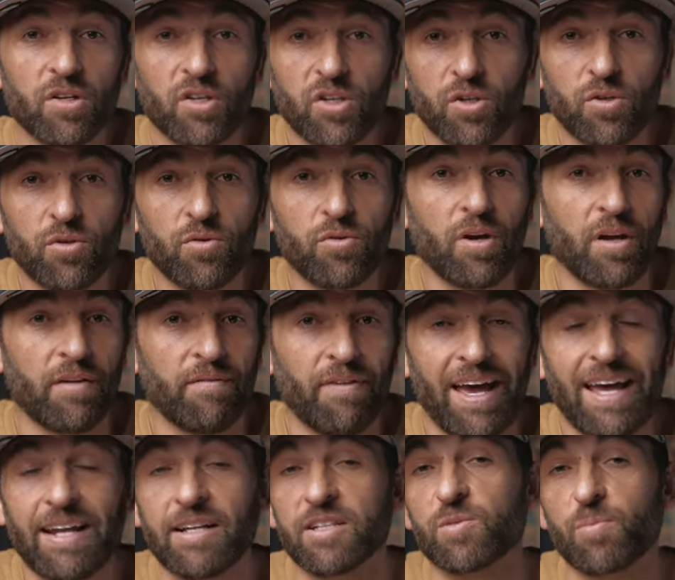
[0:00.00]
you have
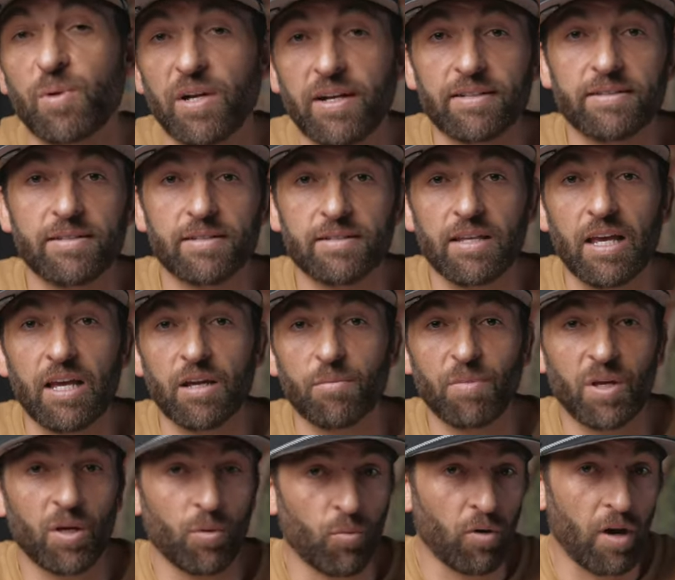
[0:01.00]
had experiences like
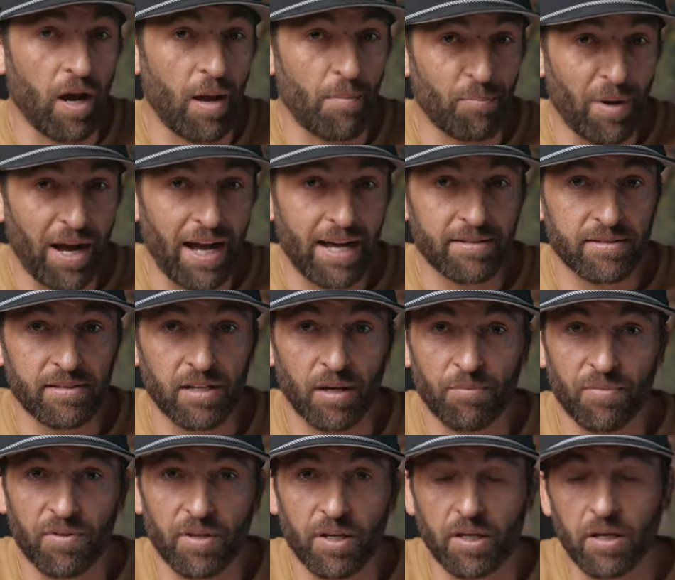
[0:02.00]
me where I buy
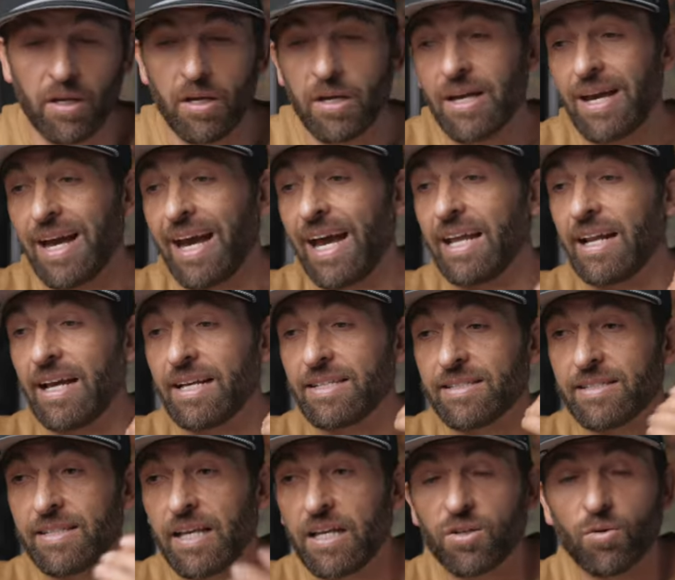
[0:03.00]
something and I
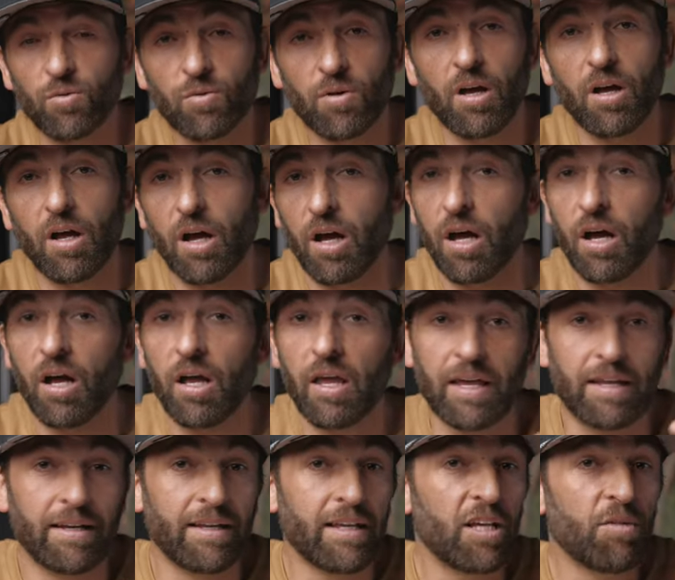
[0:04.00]
send an
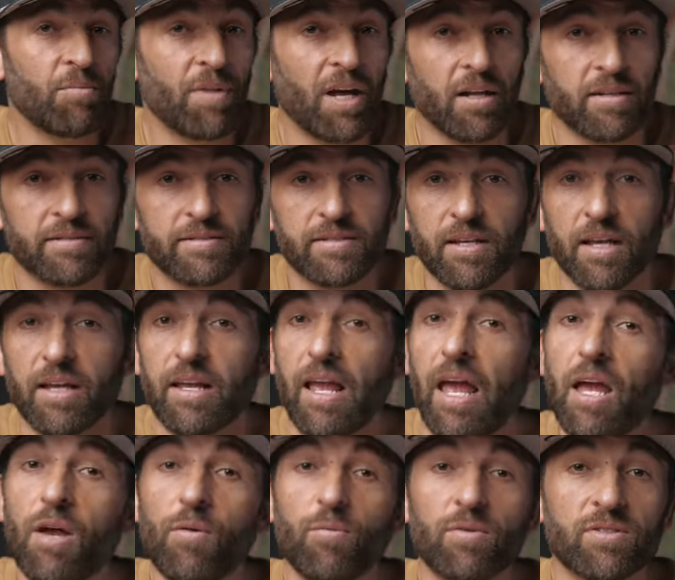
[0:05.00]
email saying,
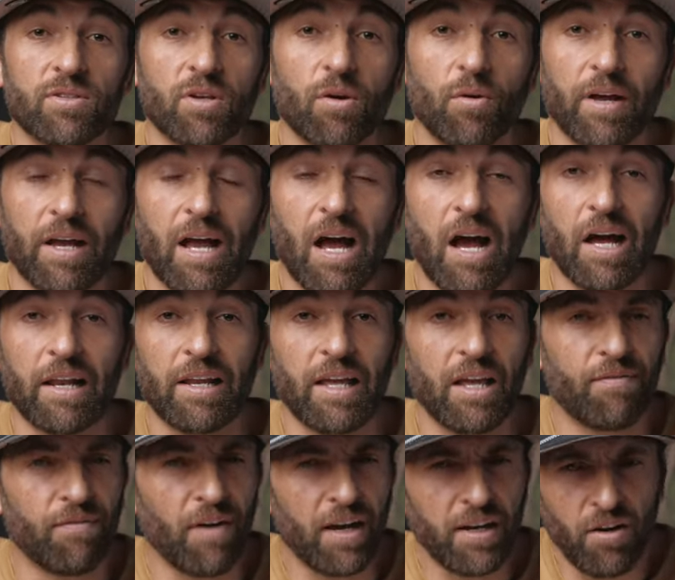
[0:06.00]
hey, what's going on?
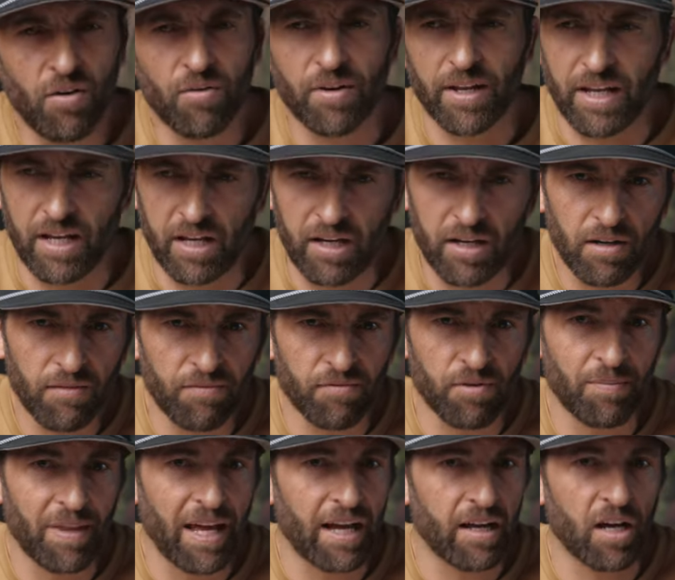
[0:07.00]
If I don't hear
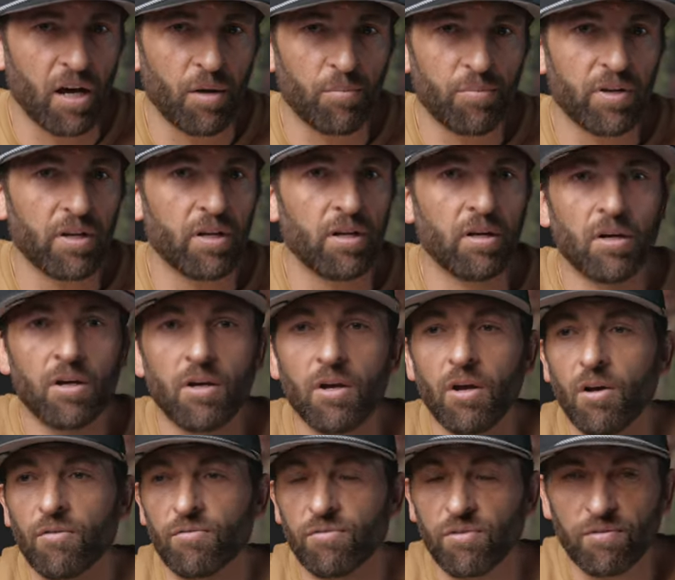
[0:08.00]
from that company
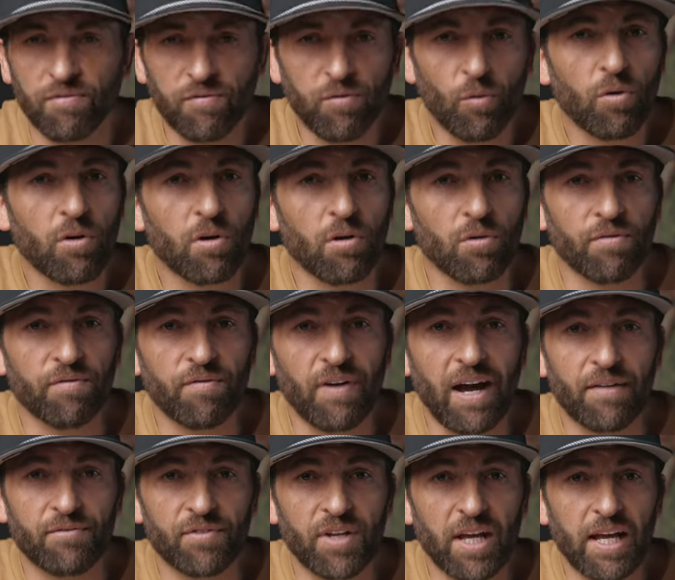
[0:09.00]
for 4 or
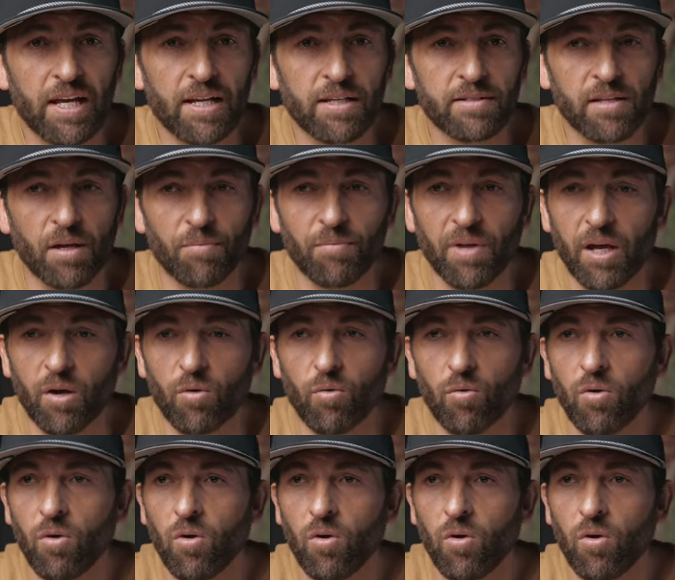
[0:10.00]
5 days, I'm like,